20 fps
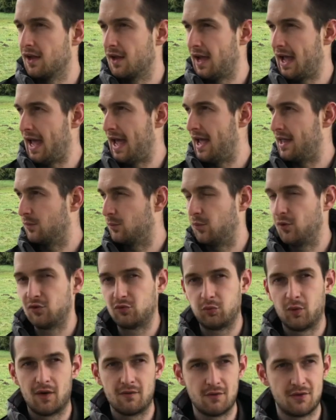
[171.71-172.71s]
and which
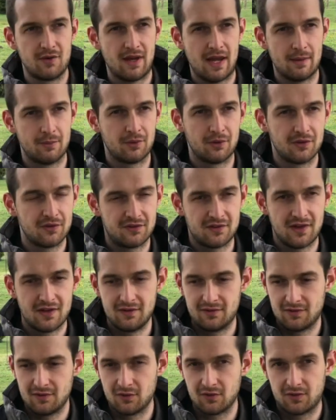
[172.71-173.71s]
one of your neighbors is,